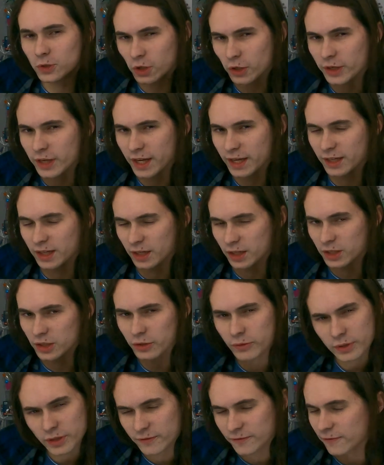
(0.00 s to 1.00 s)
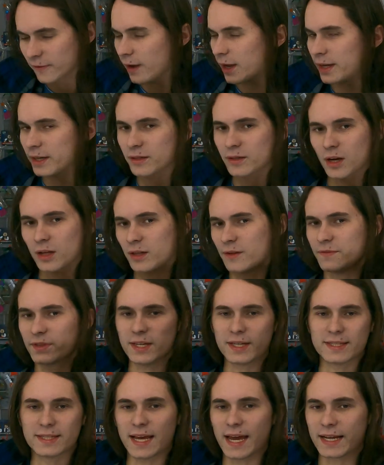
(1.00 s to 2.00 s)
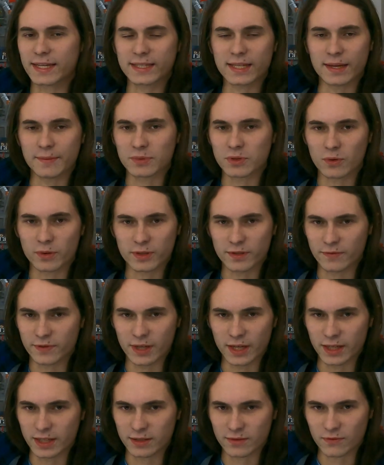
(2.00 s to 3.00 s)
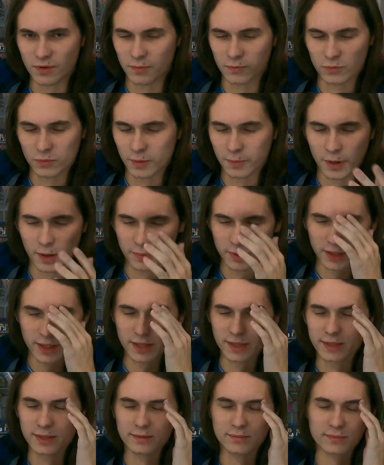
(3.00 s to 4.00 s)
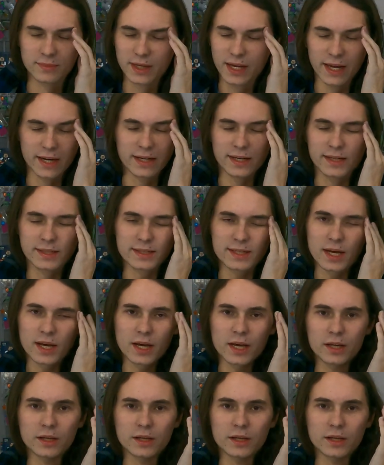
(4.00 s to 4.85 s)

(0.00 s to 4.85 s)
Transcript: looking, you could find all of the exact same sorts of things from Republican candidates.